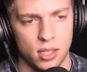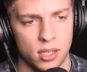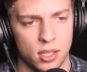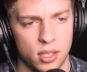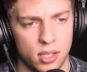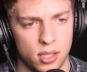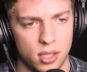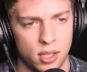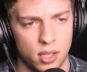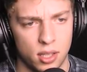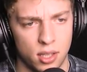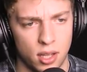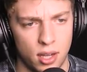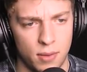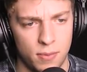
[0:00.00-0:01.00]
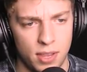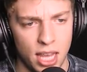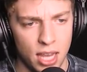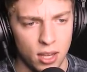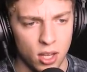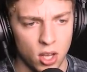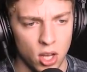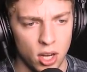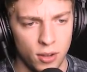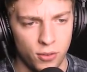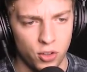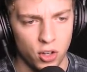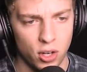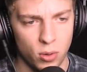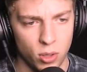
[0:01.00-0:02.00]
Oh, did you know? So I'm saying could
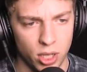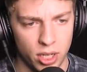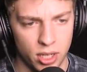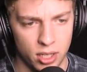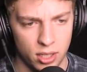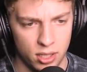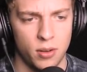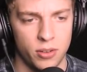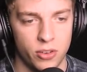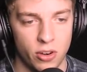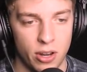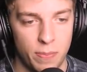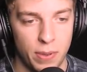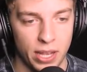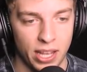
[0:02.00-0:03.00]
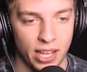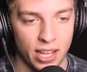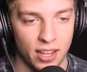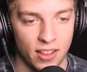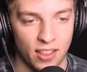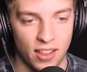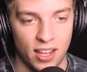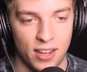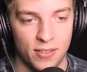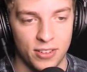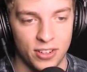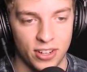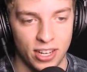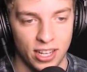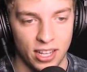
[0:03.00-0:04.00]
have, should have, would have. Come on, Jordy, big hit. Come
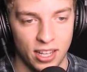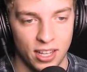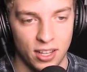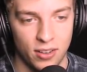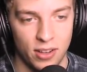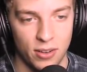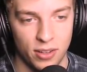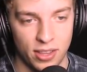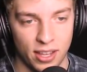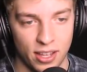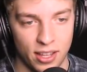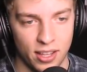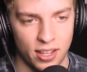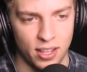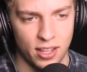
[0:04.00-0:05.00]
on, Jordy. Wait, what the?